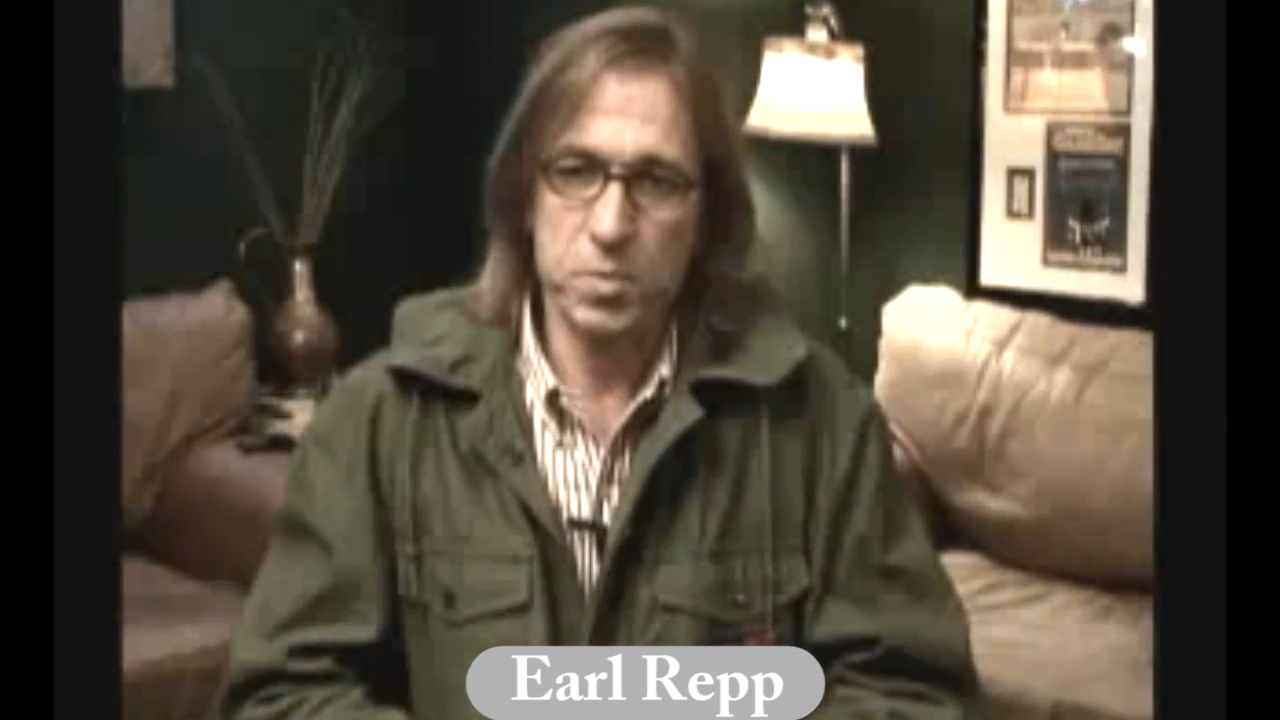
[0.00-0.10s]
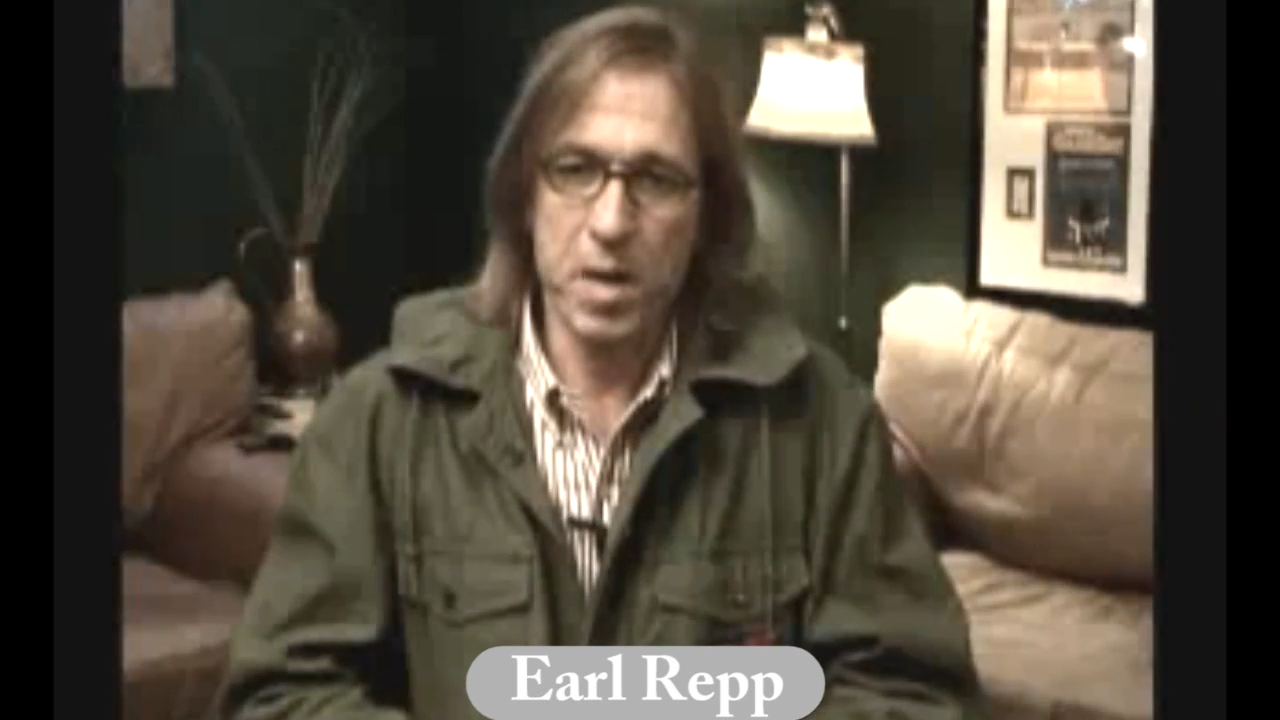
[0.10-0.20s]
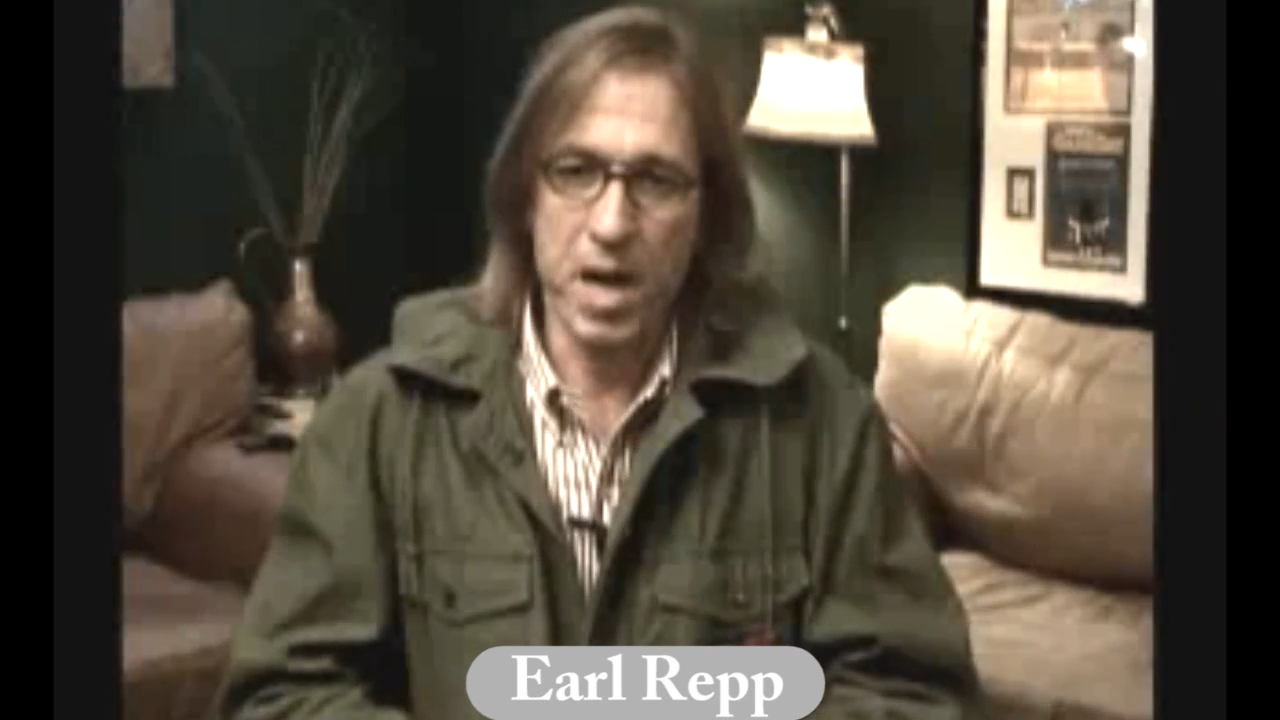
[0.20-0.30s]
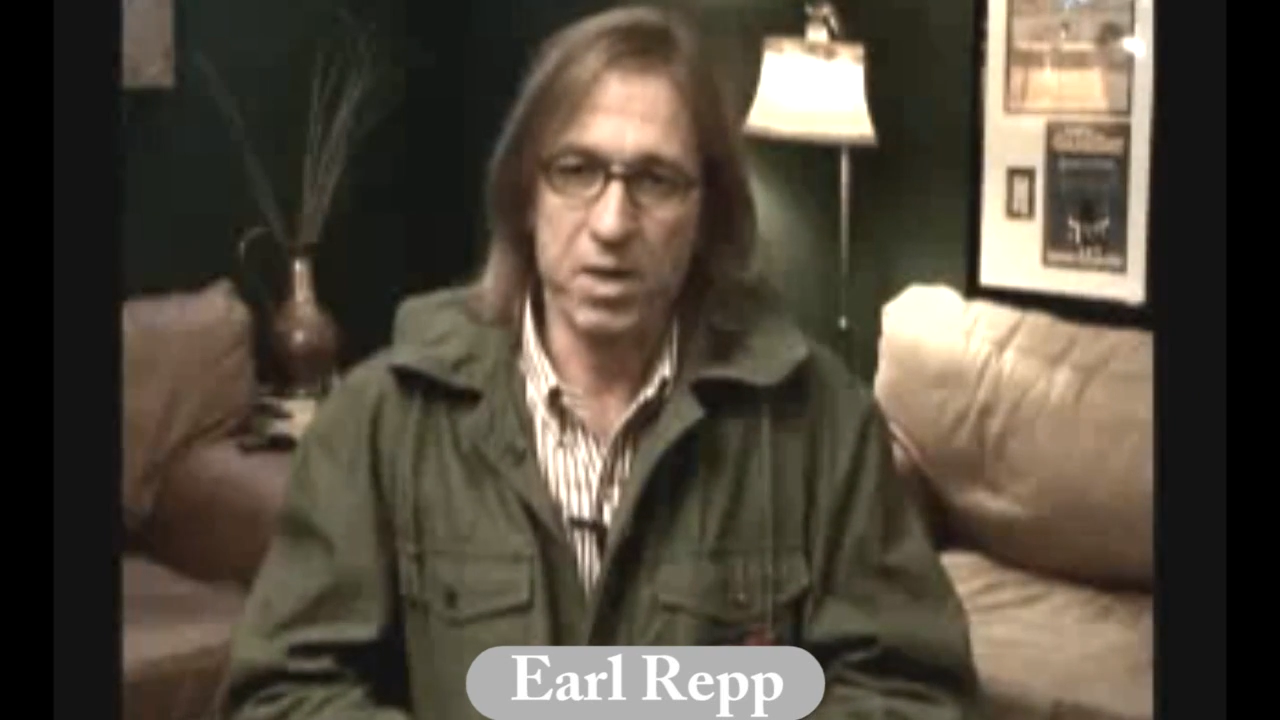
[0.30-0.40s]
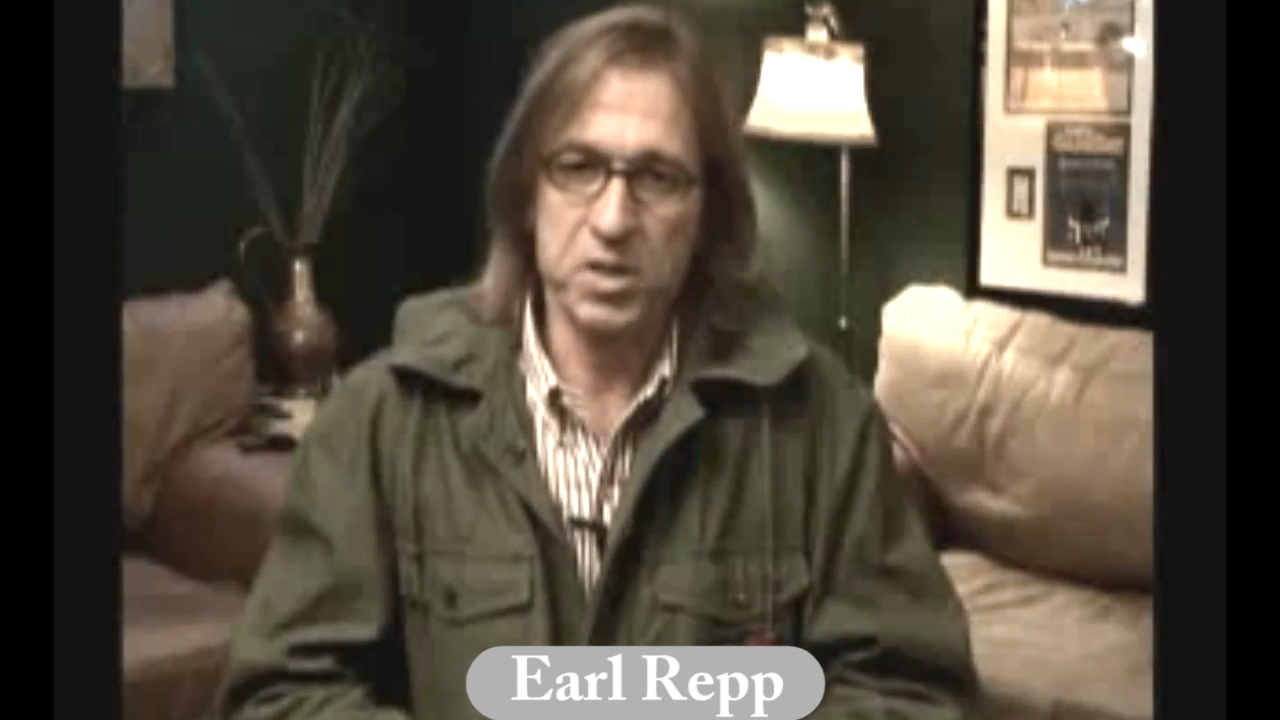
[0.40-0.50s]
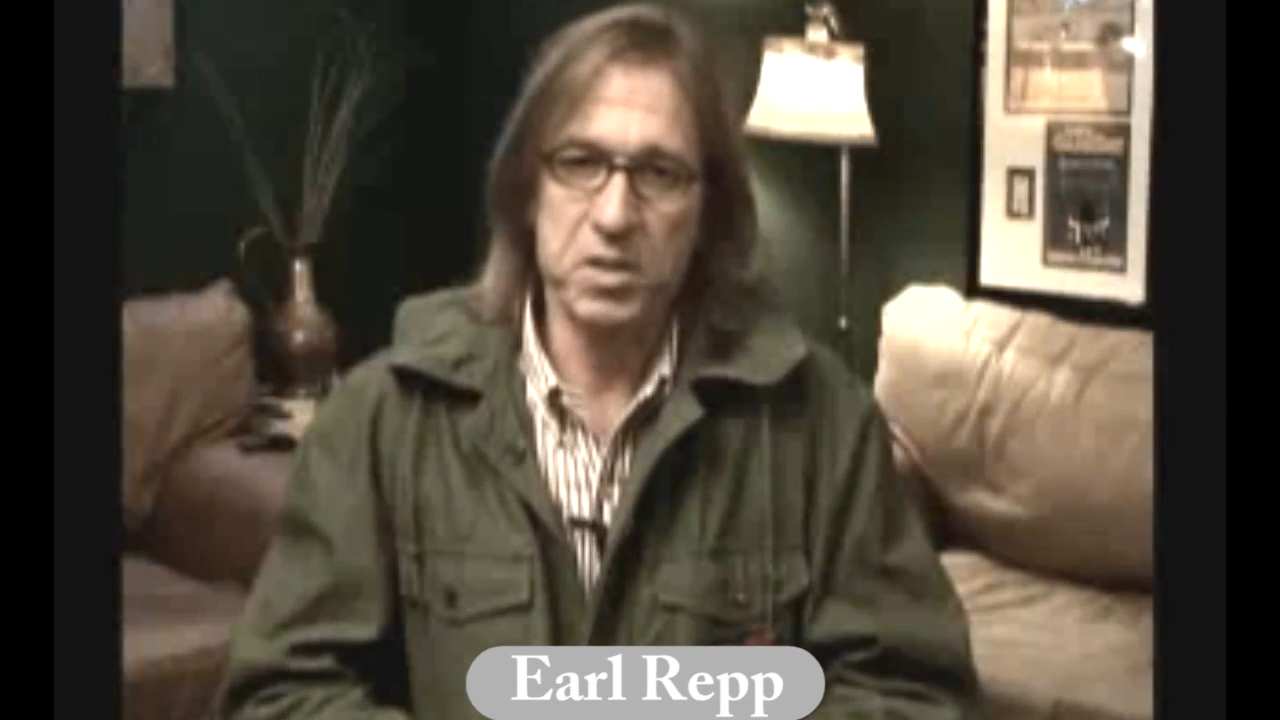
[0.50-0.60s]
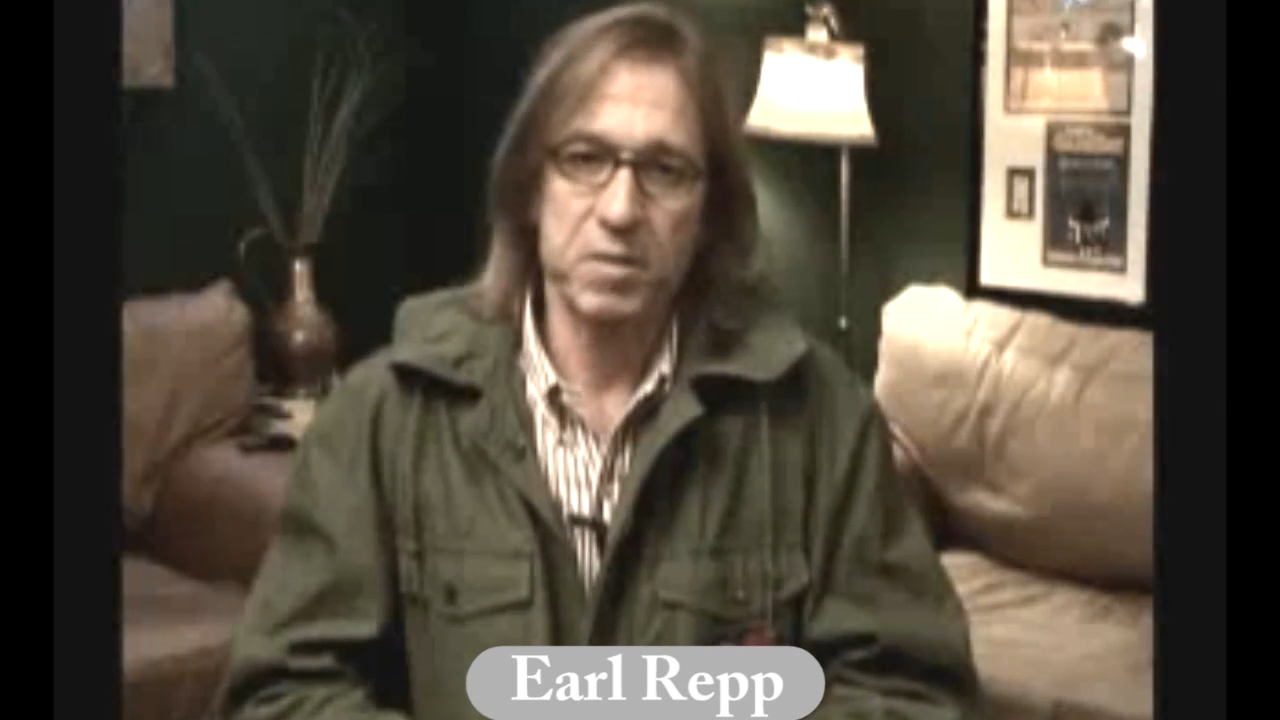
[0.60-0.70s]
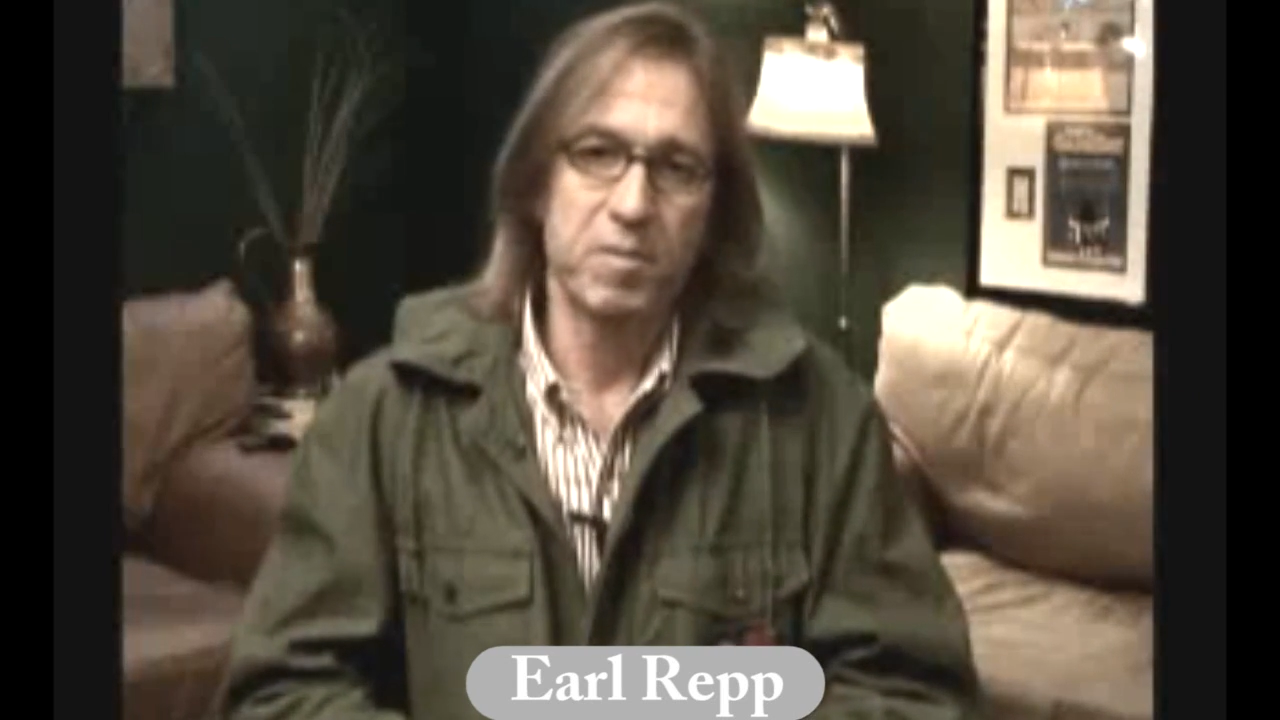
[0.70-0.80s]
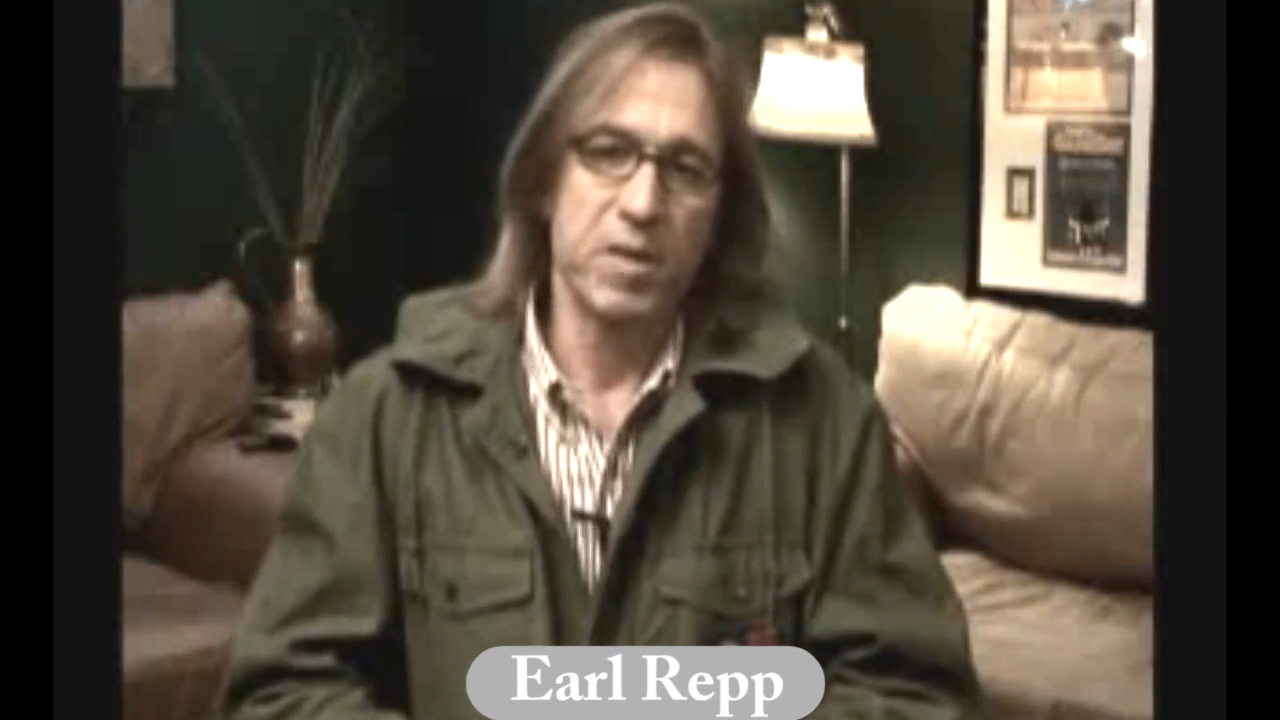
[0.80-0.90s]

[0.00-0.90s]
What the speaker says: Box.